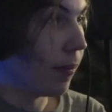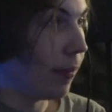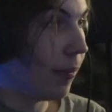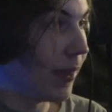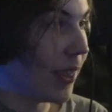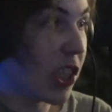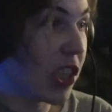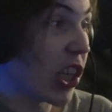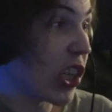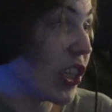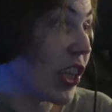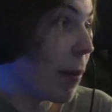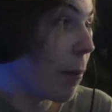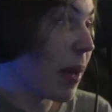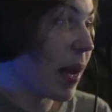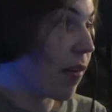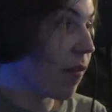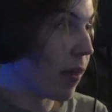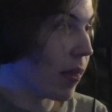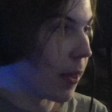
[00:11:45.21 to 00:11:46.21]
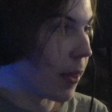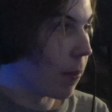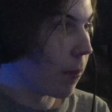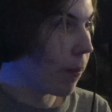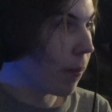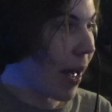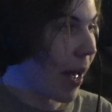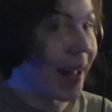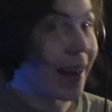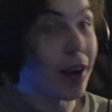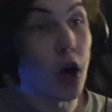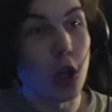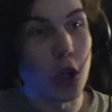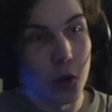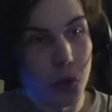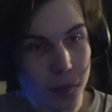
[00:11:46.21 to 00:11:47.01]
This does not benefit them at all.